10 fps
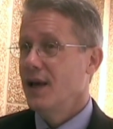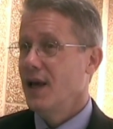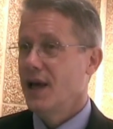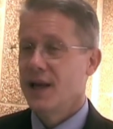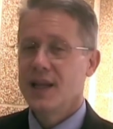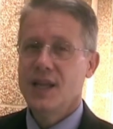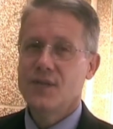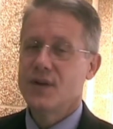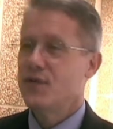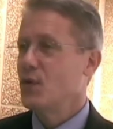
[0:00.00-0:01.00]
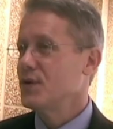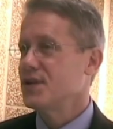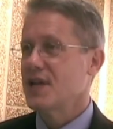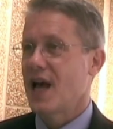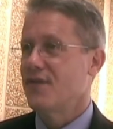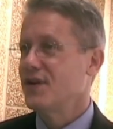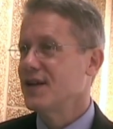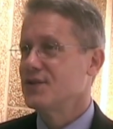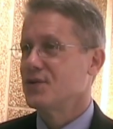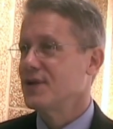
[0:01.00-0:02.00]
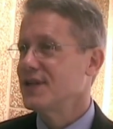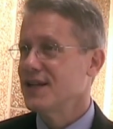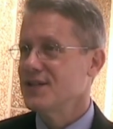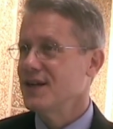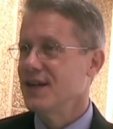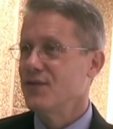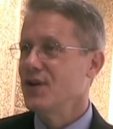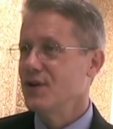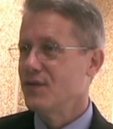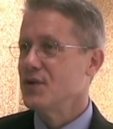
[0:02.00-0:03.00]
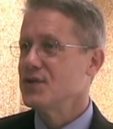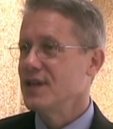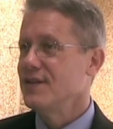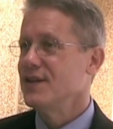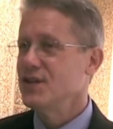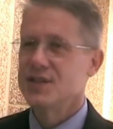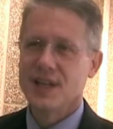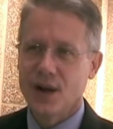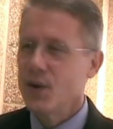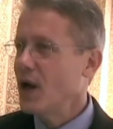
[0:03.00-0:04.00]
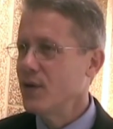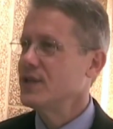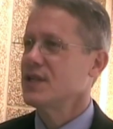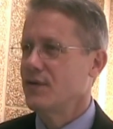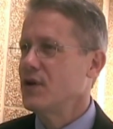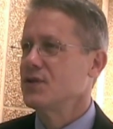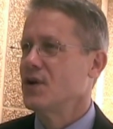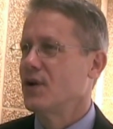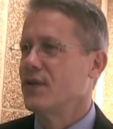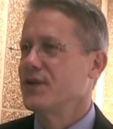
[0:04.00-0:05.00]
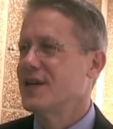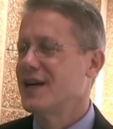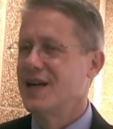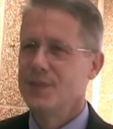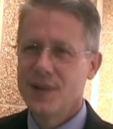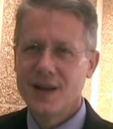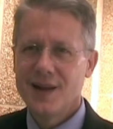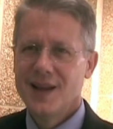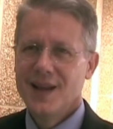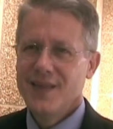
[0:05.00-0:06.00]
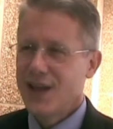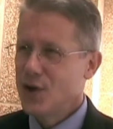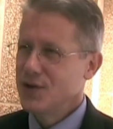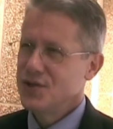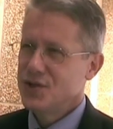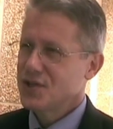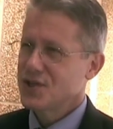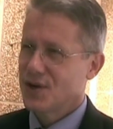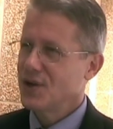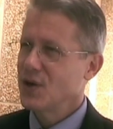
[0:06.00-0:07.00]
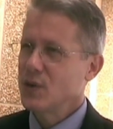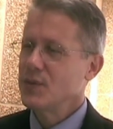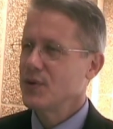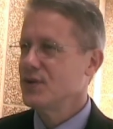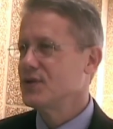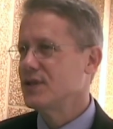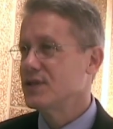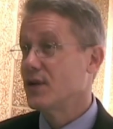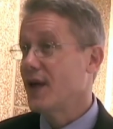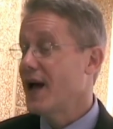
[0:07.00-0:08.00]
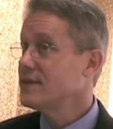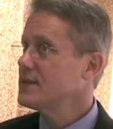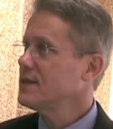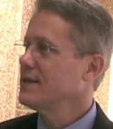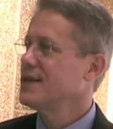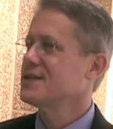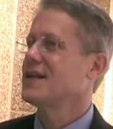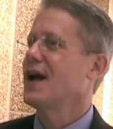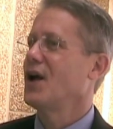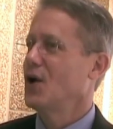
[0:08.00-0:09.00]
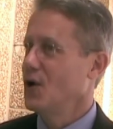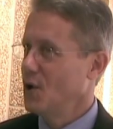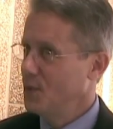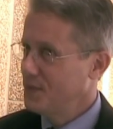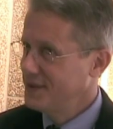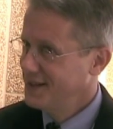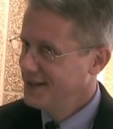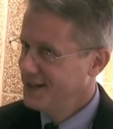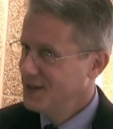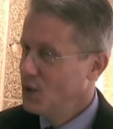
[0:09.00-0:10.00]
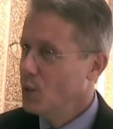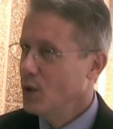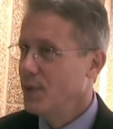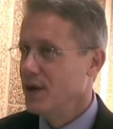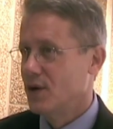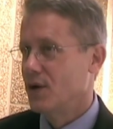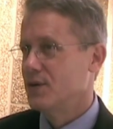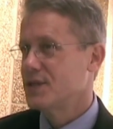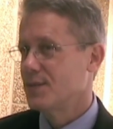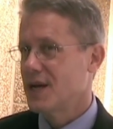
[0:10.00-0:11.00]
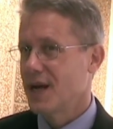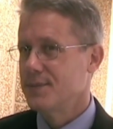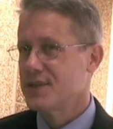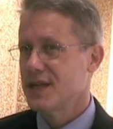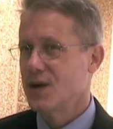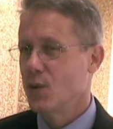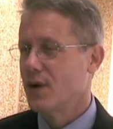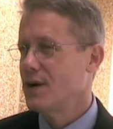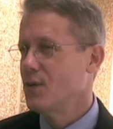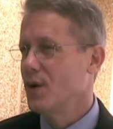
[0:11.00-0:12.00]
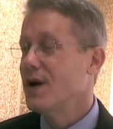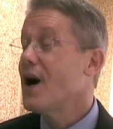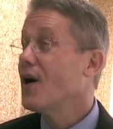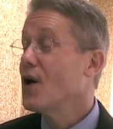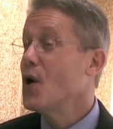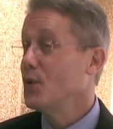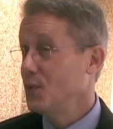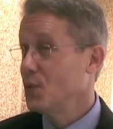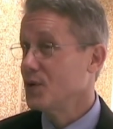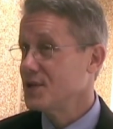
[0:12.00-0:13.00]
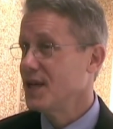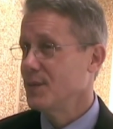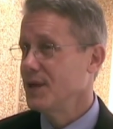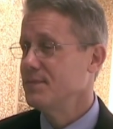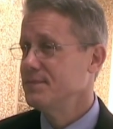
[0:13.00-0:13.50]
And even if it were just half a dozen or a dozen at every university that just said, oh no, this stuff goes on all the time, then they couldn't just target one person. So that's the lesson I hope will be learned. Sometimes we're our own worst enemy.